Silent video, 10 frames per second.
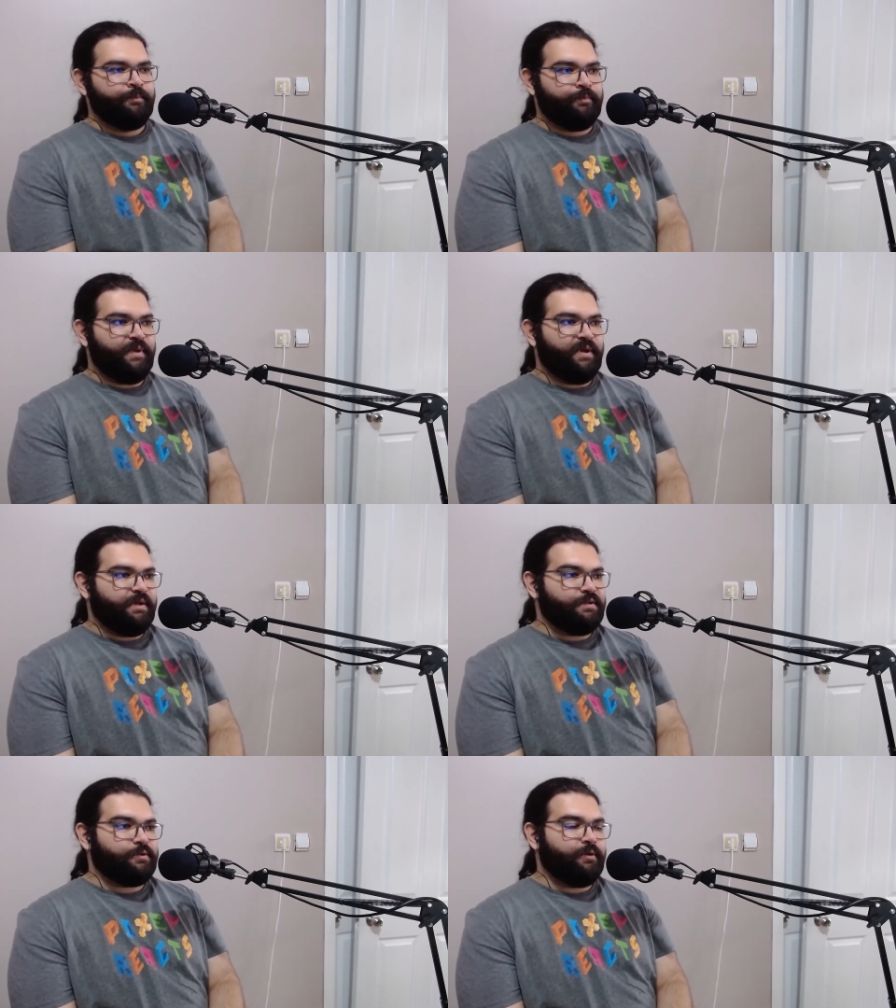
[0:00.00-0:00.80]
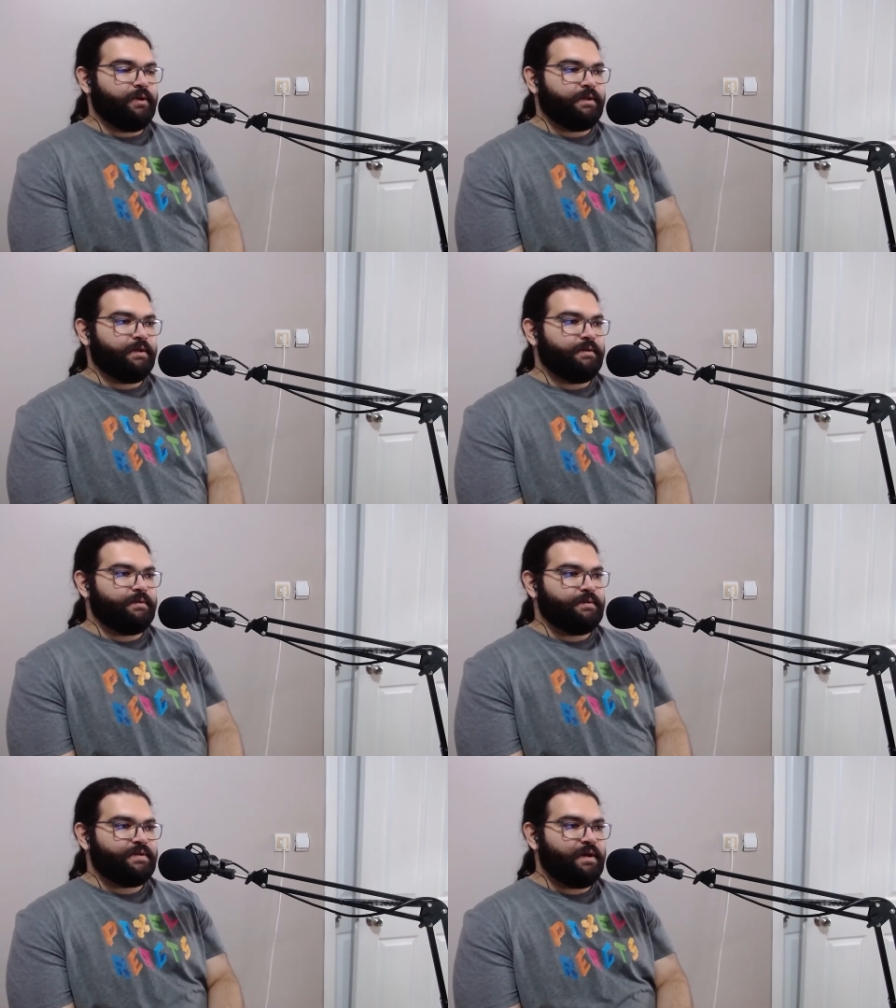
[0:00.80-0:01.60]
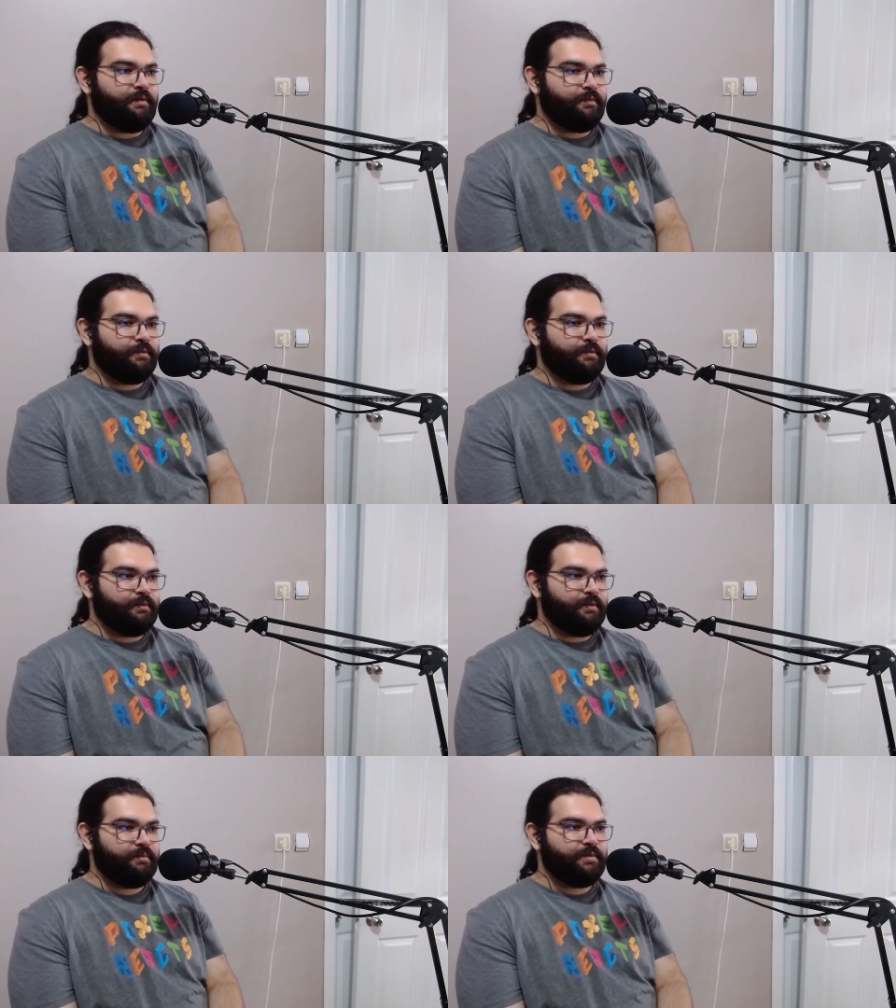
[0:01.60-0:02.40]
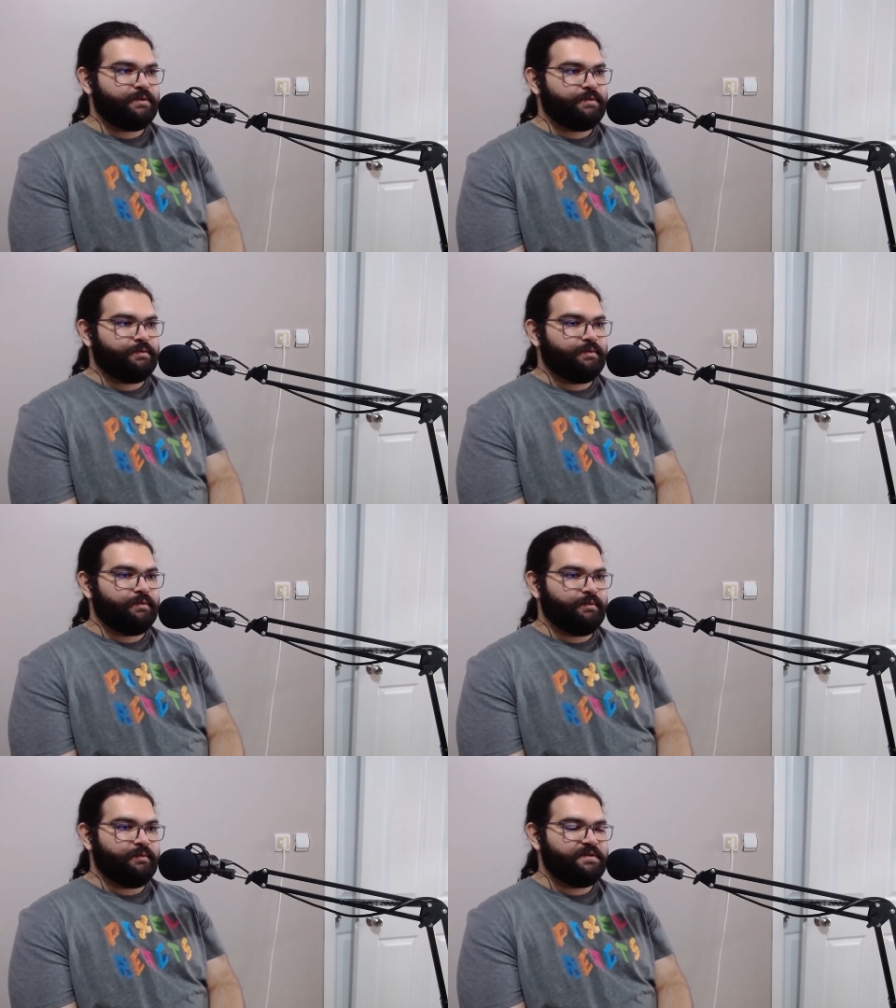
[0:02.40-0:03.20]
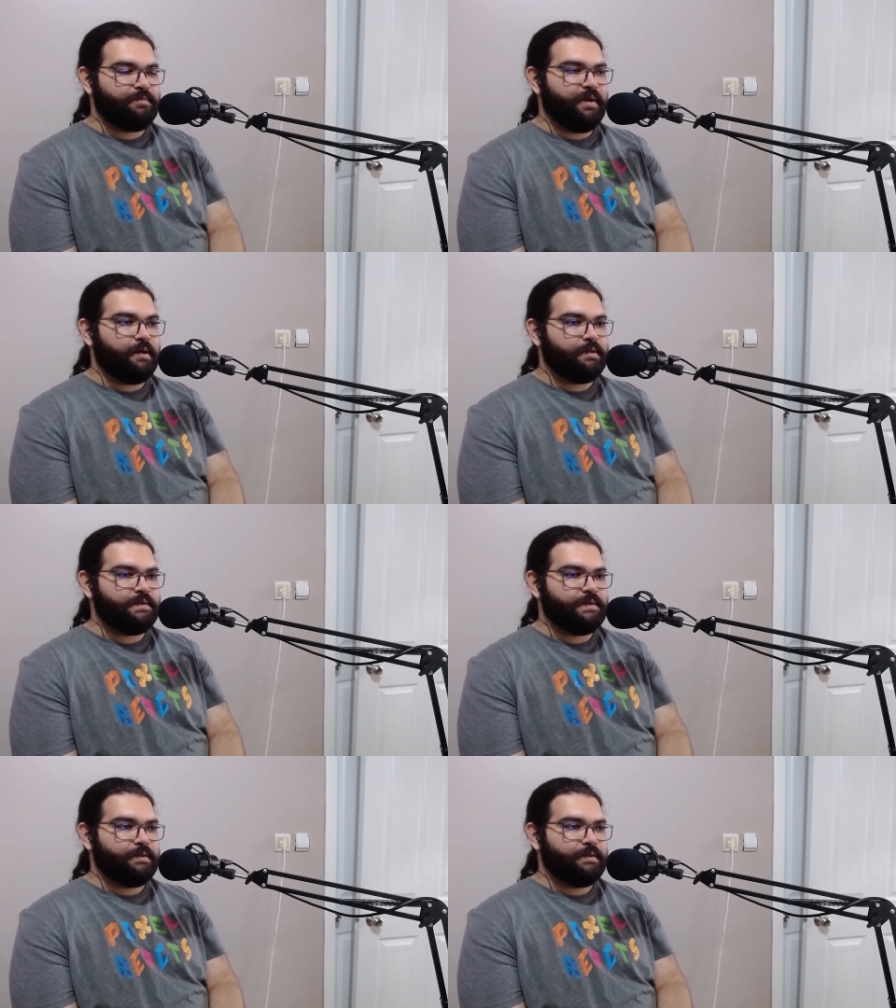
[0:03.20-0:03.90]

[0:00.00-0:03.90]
Maybe he's calling the cell phone numbers of his parents.